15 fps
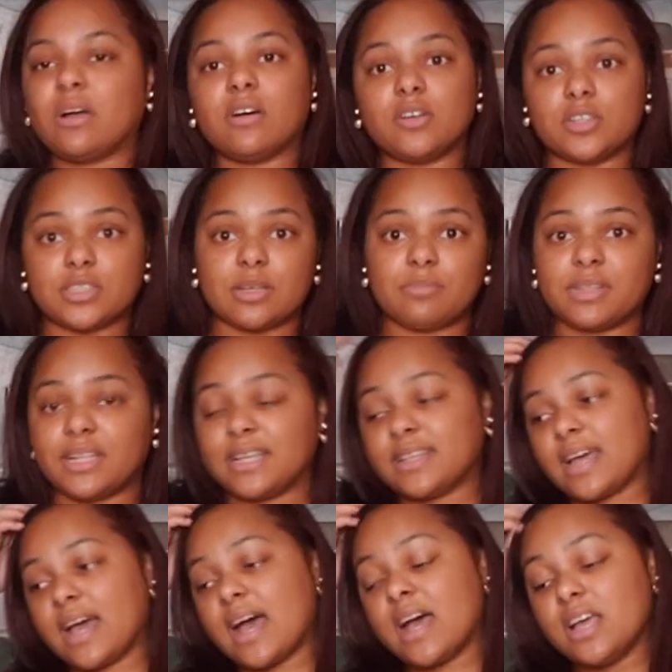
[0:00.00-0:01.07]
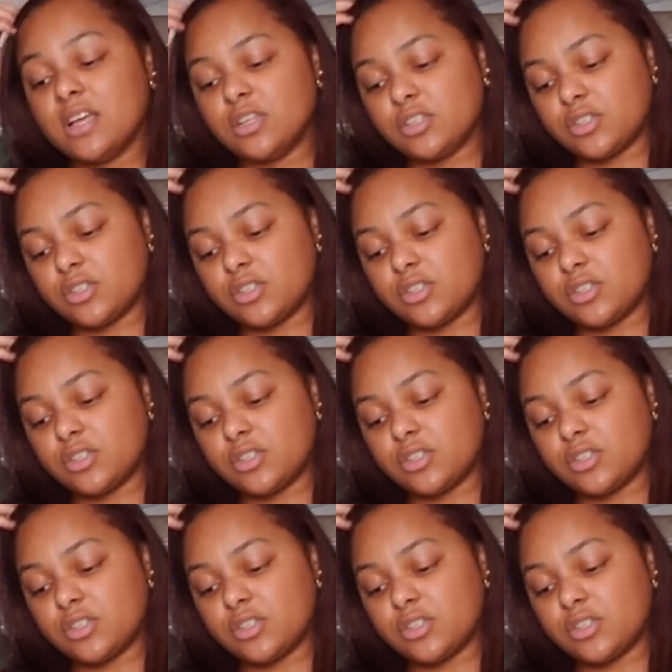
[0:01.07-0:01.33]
Or something like that.